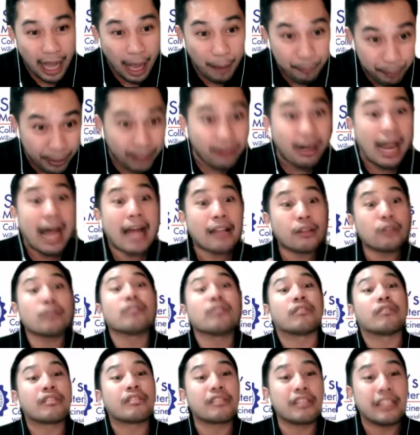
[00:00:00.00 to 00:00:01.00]

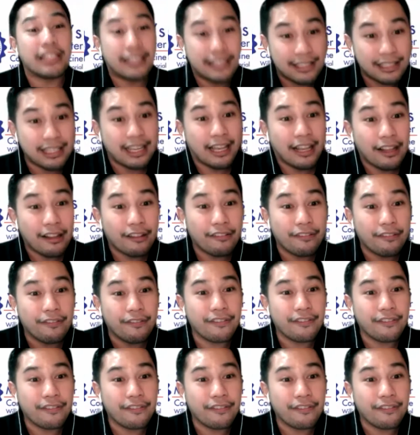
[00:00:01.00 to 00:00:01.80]
apparatus itself